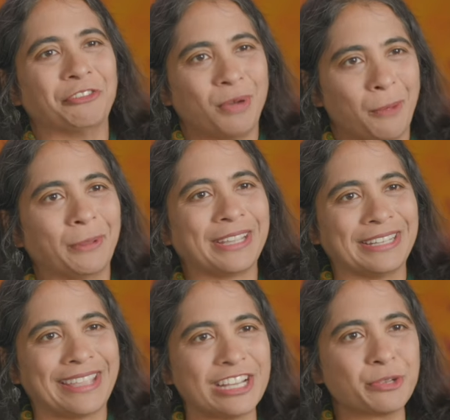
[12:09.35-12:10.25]
of public
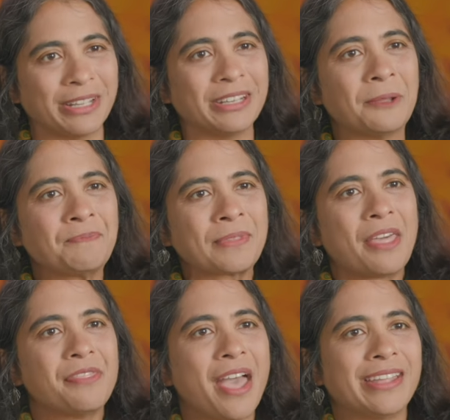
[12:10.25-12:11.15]
engagement.
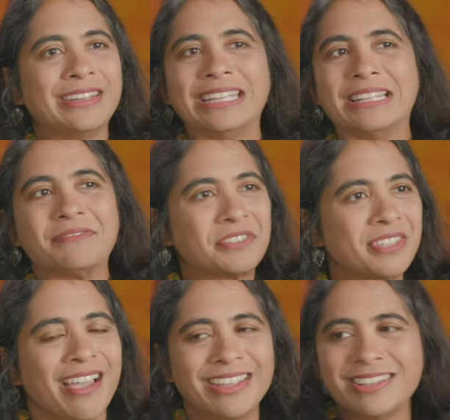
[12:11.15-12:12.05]
That
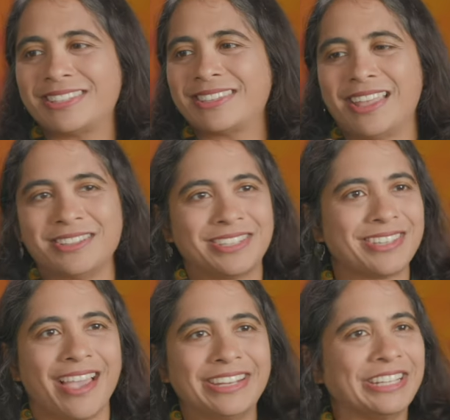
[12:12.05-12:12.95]
science and
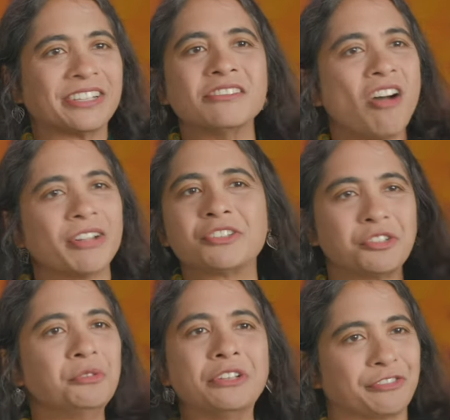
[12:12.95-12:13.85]
society are not two